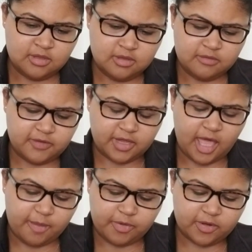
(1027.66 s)
For
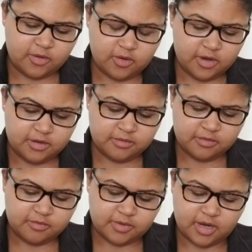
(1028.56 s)
Capricorn,
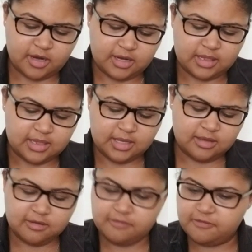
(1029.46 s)
regarding
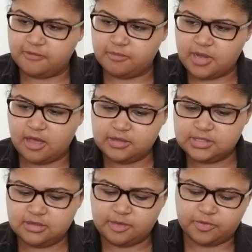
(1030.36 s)
love from now
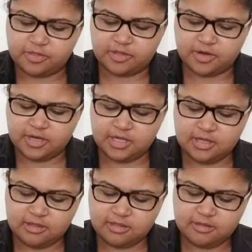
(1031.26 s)
until April
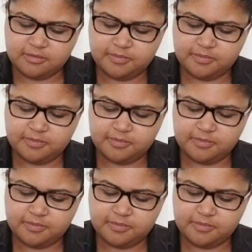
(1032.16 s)
30th.